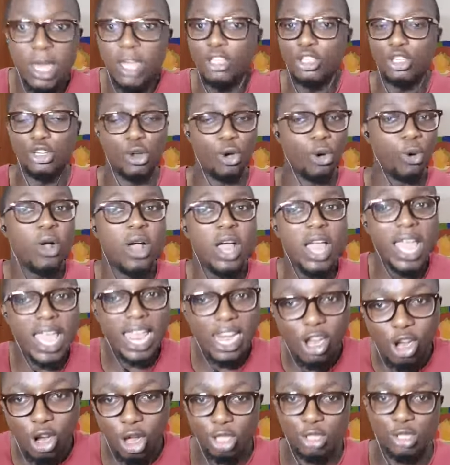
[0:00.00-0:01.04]
You know, a
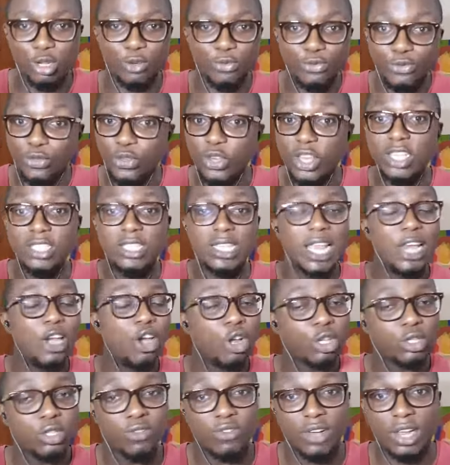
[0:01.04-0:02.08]
lot of things, a
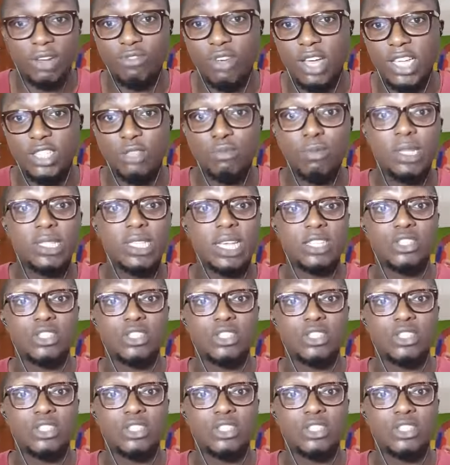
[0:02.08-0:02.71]
lot of advancement